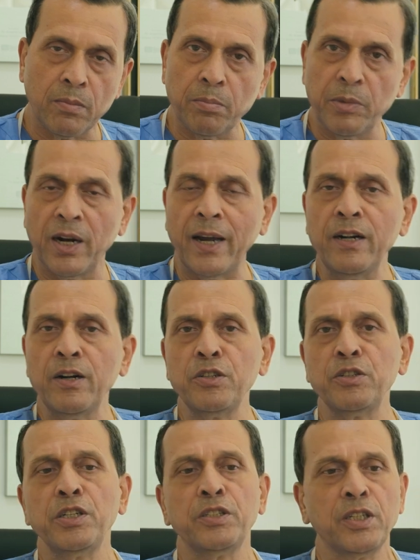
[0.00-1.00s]
benign
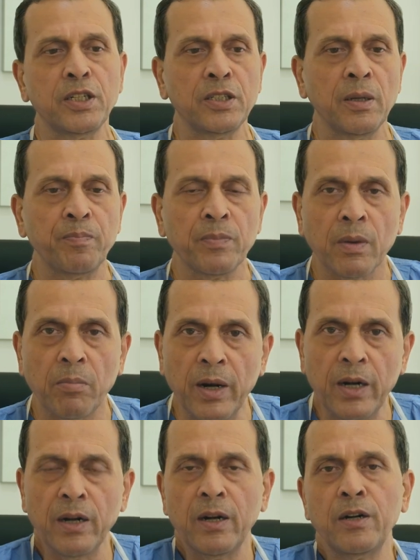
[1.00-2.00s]
diseases,
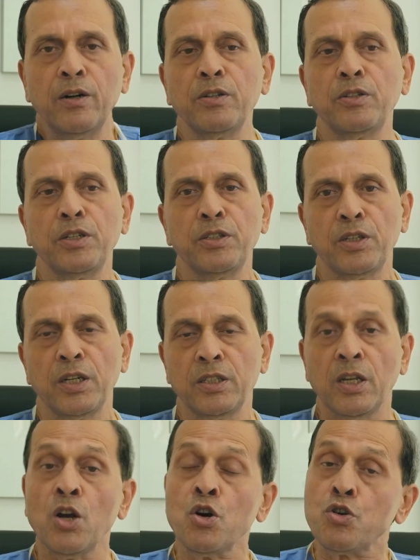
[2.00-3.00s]
malignant diseases,
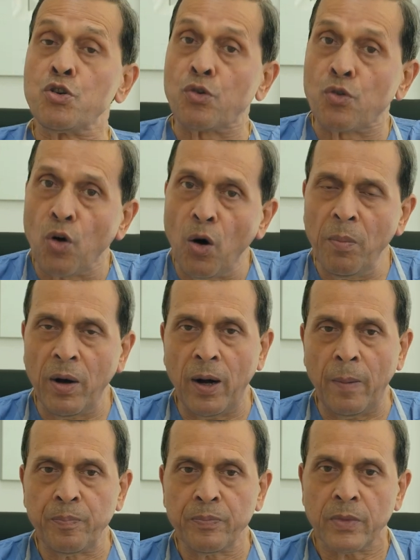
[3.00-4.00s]

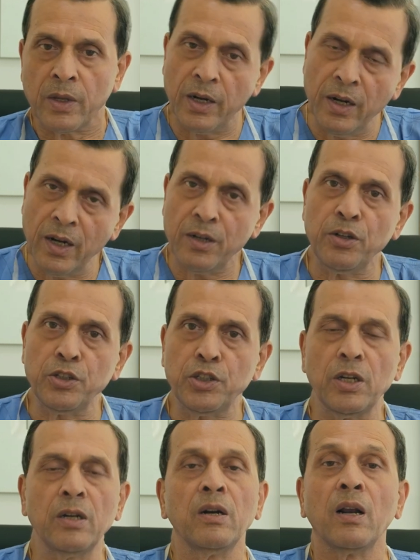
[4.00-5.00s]
trauma, in
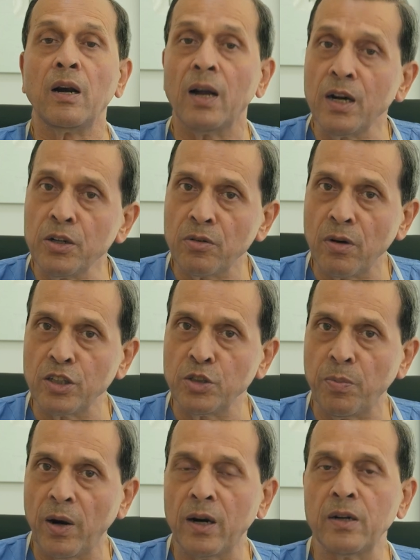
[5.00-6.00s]
addition, lung
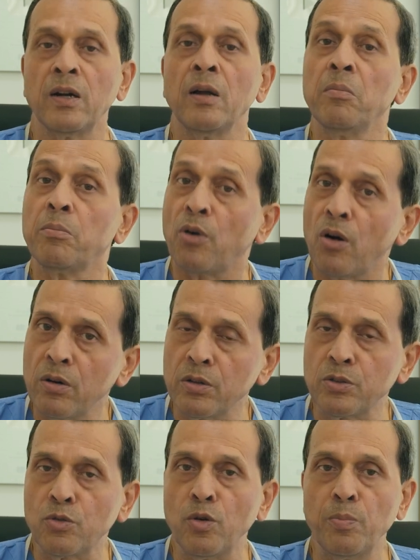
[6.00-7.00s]
transplant,
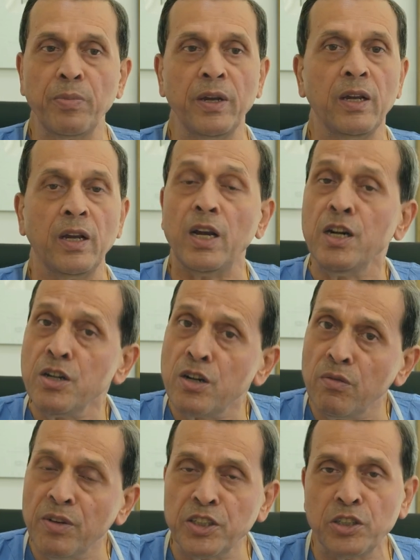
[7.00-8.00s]
bronchoscopy,
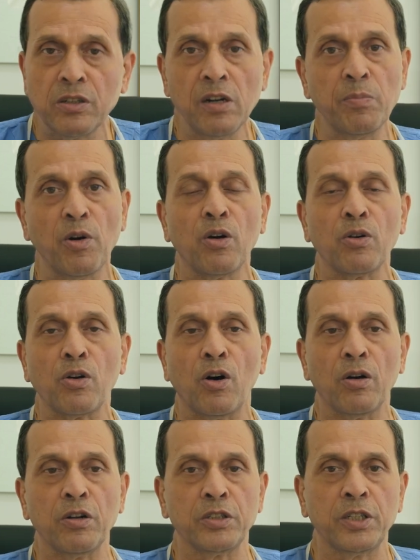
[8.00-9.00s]
interventional
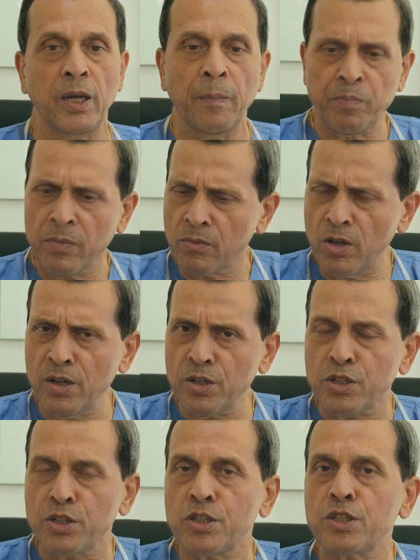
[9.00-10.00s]
bronchology. There is
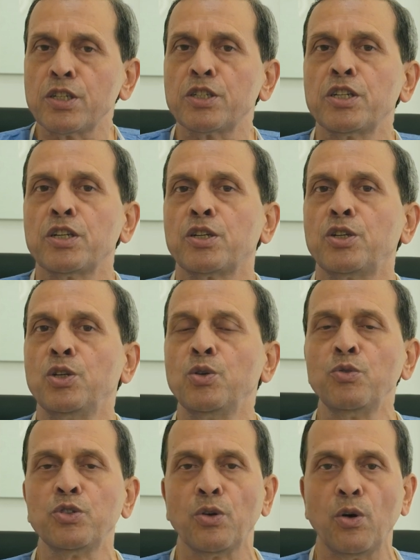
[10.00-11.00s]
such a
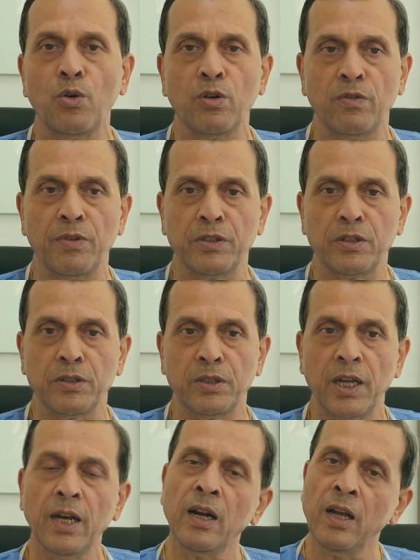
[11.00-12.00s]
huge load which is
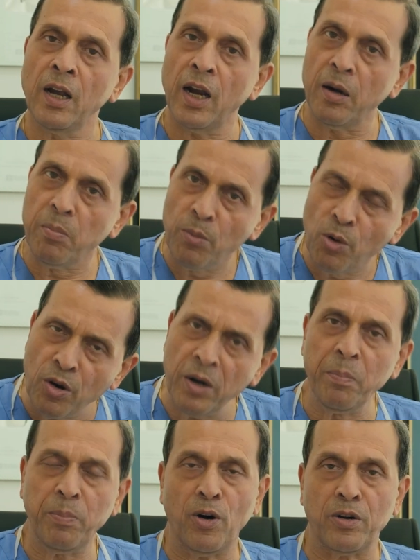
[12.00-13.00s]
there. And more
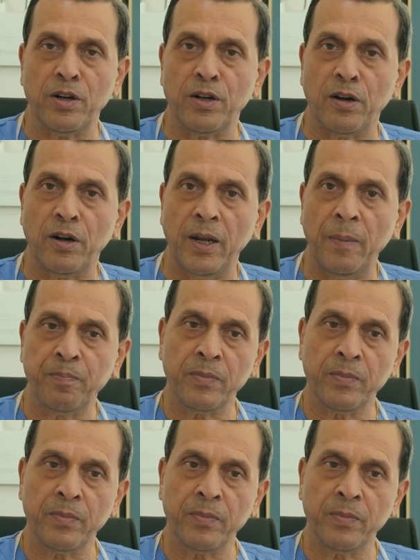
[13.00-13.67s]
importantly,